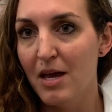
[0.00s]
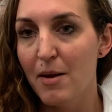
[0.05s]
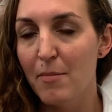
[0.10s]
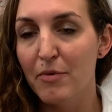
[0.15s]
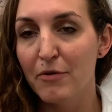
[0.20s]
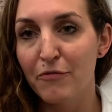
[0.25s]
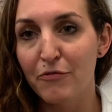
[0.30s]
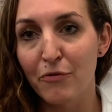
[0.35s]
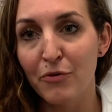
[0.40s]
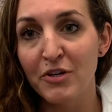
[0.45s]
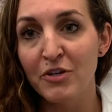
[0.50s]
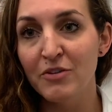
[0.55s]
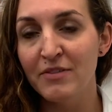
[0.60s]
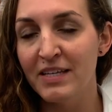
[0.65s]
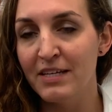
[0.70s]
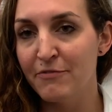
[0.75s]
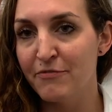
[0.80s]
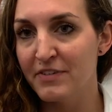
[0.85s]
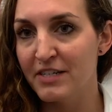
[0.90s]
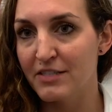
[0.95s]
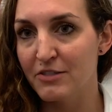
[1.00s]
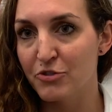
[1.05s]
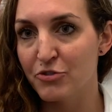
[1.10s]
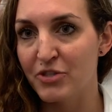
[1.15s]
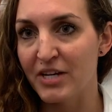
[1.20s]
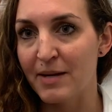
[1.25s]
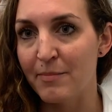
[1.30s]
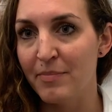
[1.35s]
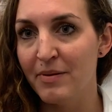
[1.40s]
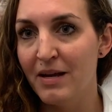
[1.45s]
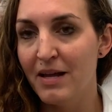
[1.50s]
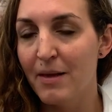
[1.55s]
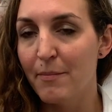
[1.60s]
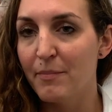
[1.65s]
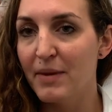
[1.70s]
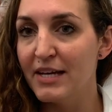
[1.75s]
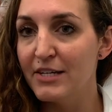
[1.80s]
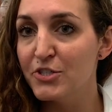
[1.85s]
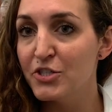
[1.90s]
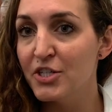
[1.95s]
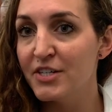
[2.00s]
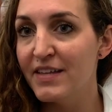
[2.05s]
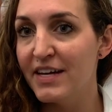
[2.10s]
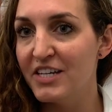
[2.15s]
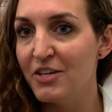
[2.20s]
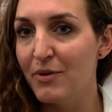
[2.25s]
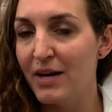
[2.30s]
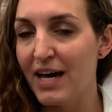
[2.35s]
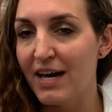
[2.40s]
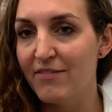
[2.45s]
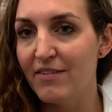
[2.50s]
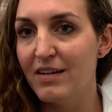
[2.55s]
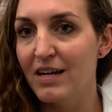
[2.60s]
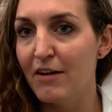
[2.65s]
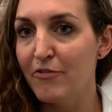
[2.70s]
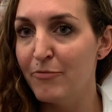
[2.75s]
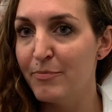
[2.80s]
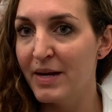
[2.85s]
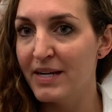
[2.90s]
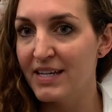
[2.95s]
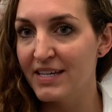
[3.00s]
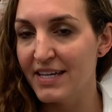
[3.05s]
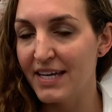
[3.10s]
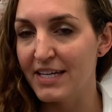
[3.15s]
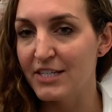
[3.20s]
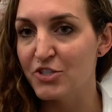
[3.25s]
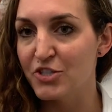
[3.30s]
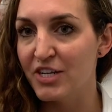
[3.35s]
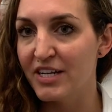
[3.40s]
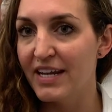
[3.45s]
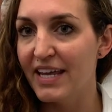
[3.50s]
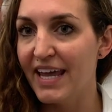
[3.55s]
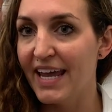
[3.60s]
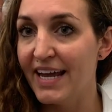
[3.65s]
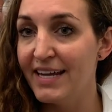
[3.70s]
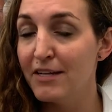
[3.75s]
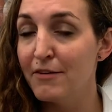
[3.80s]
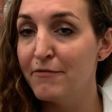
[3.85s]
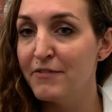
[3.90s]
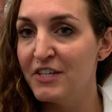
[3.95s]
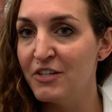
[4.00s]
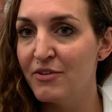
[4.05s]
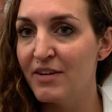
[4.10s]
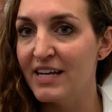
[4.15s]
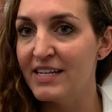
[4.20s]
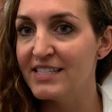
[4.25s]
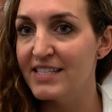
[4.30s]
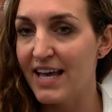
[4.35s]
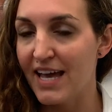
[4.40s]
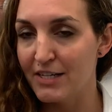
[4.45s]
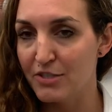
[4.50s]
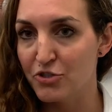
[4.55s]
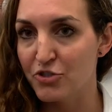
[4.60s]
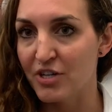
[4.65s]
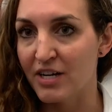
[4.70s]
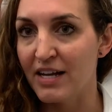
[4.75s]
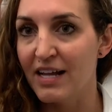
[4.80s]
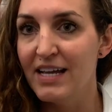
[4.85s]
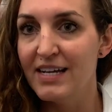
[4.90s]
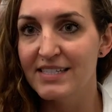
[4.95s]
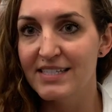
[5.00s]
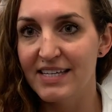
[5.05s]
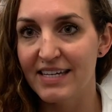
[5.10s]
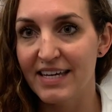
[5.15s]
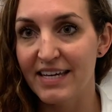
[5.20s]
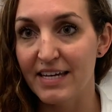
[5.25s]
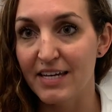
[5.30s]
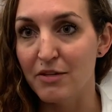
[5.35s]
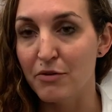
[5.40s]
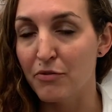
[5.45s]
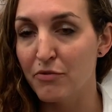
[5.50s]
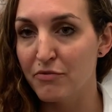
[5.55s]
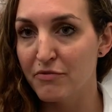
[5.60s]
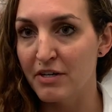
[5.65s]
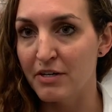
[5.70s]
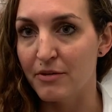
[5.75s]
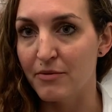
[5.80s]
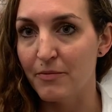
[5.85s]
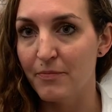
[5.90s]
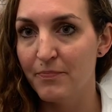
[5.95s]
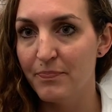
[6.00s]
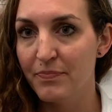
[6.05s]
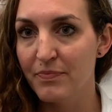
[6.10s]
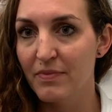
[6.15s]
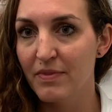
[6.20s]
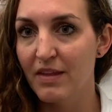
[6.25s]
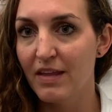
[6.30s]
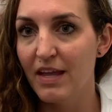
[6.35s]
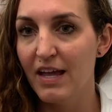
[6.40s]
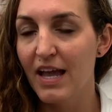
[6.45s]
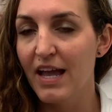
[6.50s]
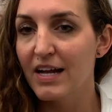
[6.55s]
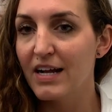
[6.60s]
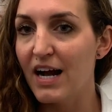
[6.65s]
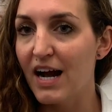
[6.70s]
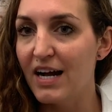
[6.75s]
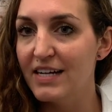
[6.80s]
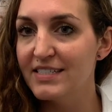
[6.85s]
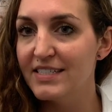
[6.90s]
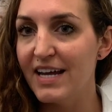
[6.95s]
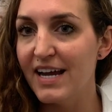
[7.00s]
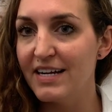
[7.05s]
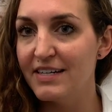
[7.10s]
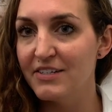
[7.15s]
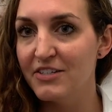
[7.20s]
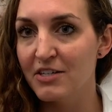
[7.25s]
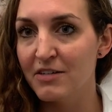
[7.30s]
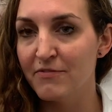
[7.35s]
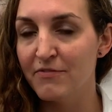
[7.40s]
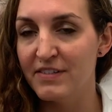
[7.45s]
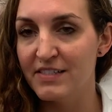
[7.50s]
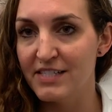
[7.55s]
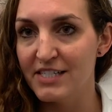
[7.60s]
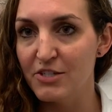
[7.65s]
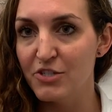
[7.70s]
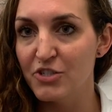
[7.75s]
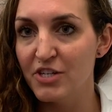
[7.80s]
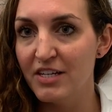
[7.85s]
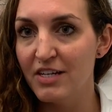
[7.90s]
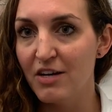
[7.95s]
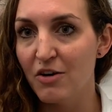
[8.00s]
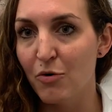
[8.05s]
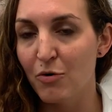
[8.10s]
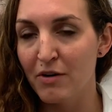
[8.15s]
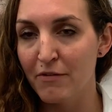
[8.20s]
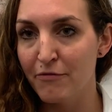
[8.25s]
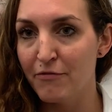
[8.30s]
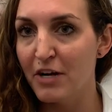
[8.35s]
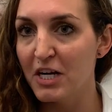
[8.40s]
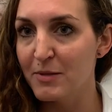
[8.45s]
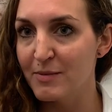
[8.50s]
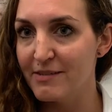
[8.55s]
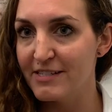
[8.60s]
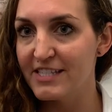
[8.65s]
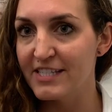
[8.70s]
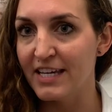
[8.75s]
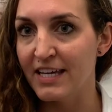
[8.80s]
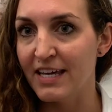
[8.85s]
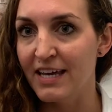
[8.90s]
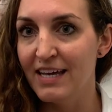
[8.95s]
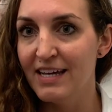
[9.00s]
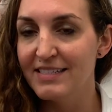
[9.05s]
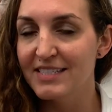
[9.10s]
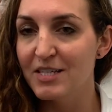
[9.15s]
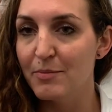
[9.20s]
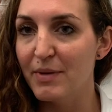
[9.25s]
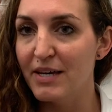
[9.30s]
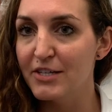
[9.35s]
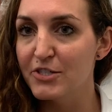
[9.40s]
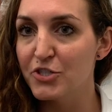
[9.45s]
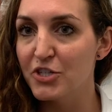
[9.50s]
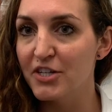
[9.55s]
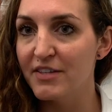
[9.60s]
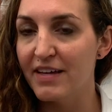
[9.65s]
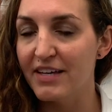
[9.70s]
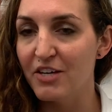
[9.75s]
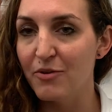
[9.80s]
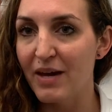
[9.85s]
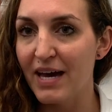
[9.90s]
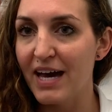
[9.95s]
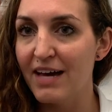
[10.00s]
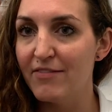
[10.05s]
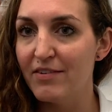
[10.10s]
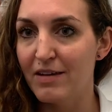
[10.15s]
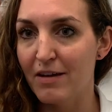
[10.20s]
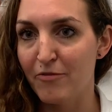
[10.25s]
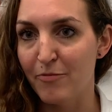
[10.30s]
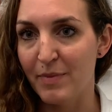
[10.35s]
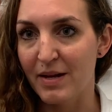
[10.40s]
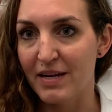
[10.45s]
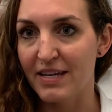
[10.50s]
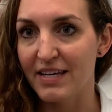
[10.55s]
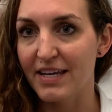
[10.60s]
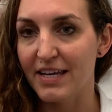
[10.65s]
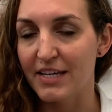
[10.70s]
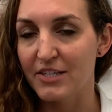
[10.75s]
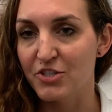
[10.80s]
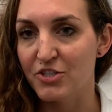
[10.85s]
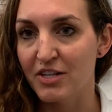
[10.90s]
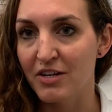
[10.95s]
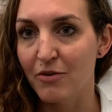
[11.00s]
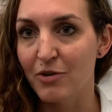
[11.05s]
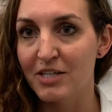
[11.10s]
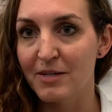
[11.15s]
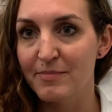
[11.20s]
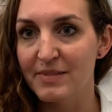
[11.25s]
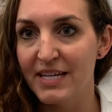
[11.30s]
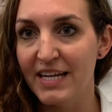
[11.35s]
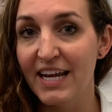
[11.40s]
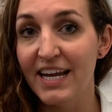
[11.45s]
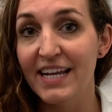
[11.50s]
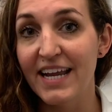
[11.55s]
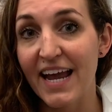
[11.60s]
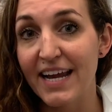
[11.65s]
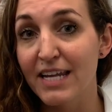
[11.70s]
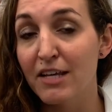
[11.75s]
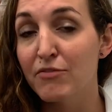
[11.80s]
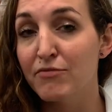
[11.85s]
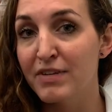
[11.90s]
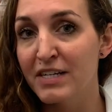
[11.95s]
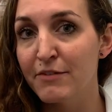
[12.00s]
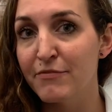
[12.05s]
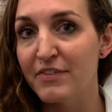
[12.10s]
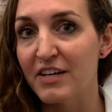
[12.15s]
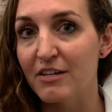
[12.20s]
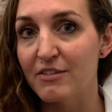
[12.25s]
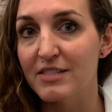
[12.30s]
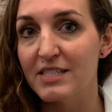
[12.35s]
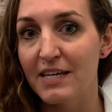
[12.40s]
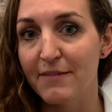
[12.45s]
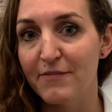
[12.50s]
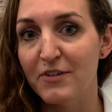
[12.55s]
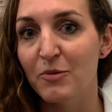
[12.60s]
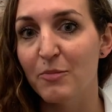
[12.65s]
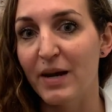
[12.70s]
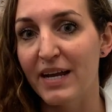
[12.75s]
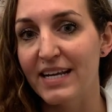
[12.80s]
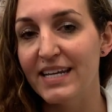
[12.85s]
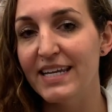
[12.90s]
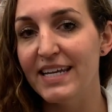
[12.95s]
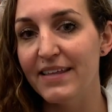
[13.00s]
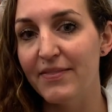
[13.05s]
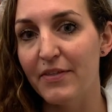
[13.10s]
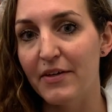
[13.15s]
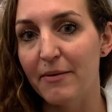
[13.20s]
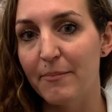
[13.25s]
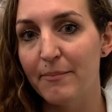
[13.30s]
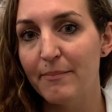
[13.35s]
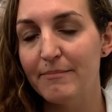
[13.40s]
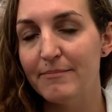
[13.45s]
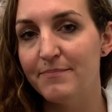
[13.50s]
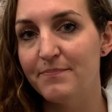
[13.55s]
Before you leave for your trip, make sure that you have enough medication and a few days extra to get you through. Contact your physician or pharmacy to make sure that you have enough medication or obtain any refills if you might need them.